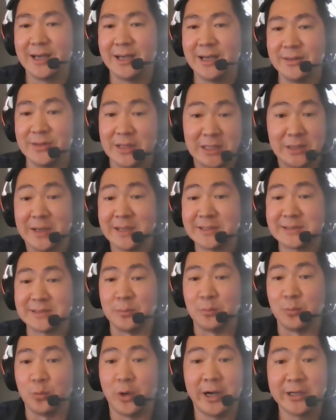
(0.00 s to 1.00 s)
And then you ask
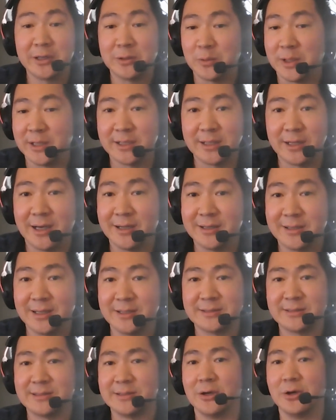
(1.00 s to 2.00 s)
them why or why not. And
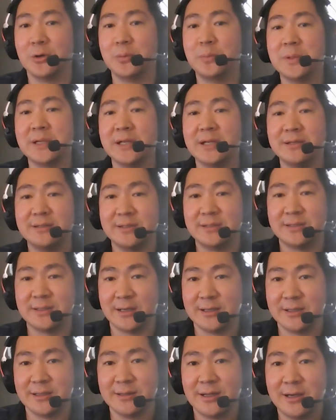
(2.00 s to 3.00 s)
it's the open ended
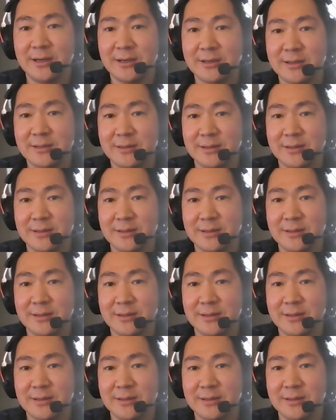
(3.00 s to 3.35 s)
dialogue